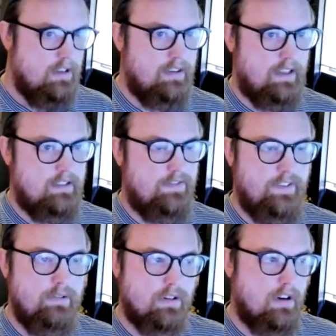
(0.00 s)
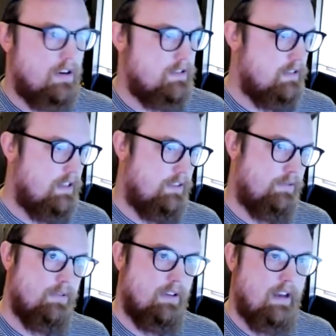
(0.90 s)
that's fewer cars you can get
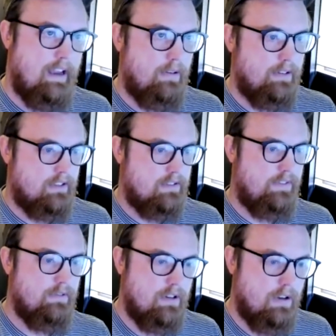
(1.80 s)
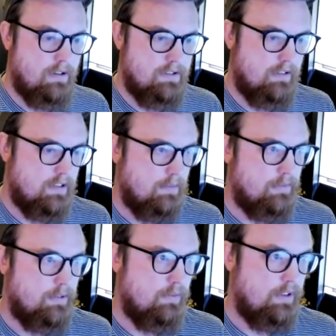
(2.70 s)
through in an hour. That's fewer dollars you can come
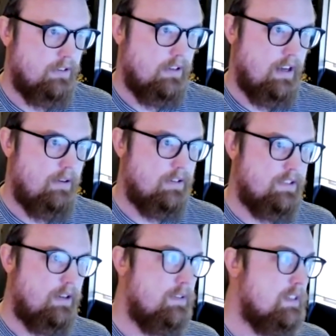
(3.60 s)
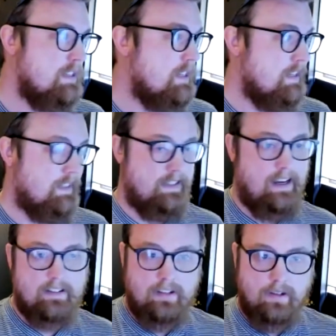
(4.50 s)
through your window in an hour. So
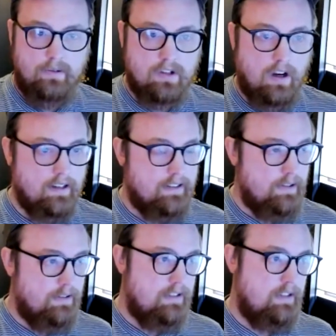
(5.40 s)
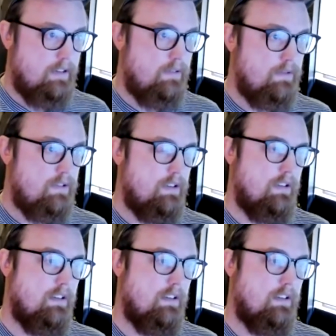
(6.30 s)
design's huge. Continuity is huge.